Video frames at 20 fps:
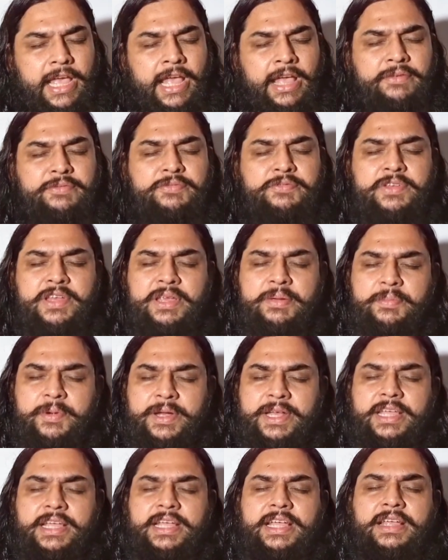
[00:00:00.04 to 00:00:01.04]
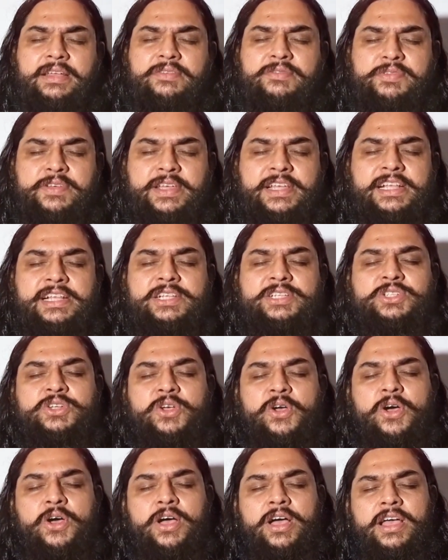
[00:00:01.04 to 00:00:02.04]
everybody can feel
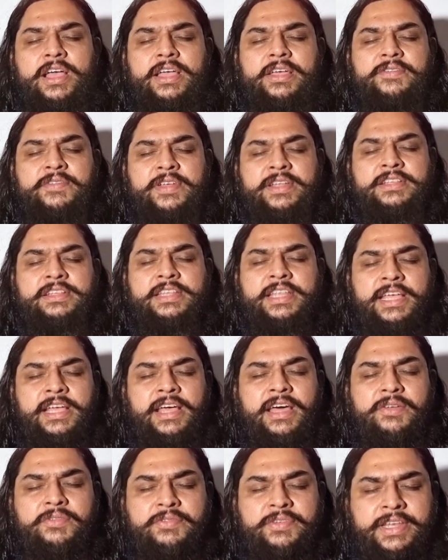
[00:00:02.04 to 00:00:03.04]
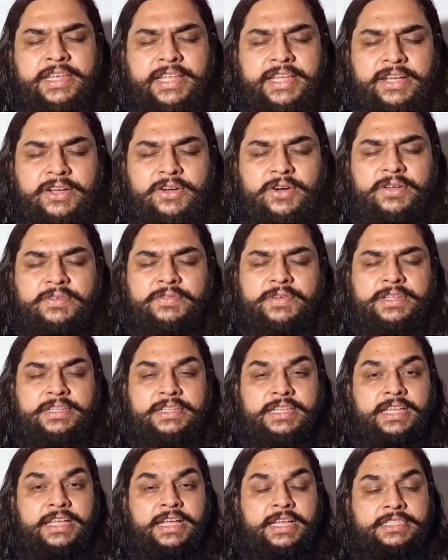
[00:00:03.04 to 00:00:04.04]
joy when they are winning or
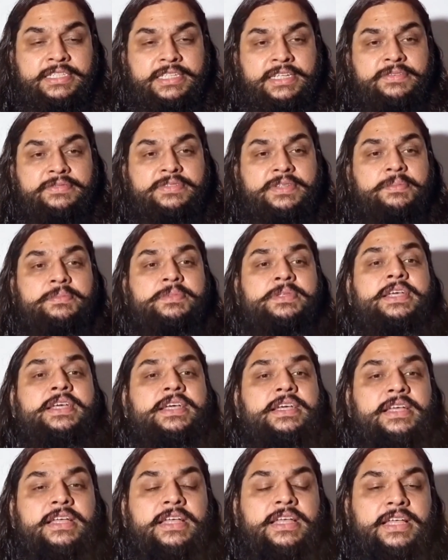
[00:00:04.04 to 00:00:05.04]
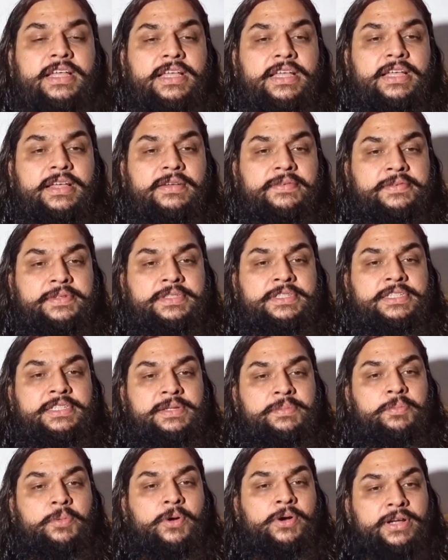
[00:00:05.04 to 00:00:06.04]
when they achieve something which is
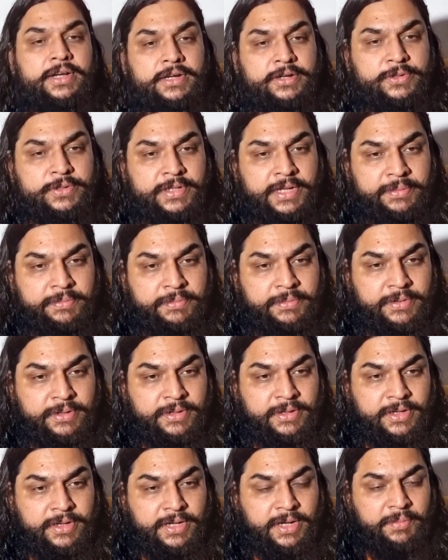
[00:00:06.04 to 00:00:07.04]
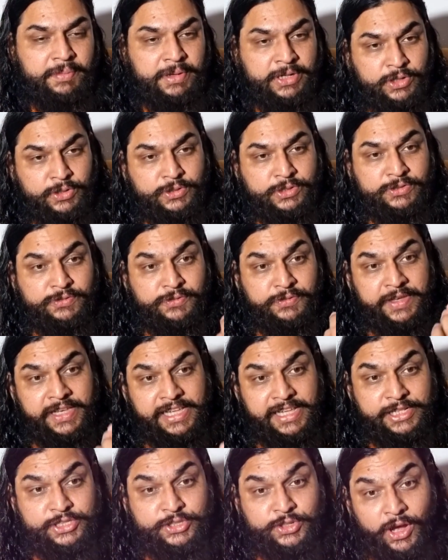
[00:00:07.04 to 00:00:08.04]
important to them. But to
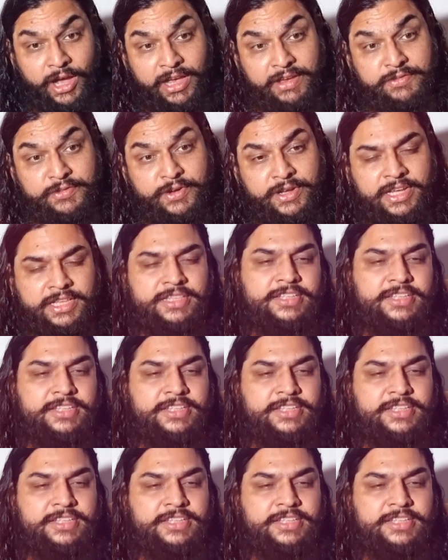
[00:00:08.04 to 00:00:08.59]
feel joy for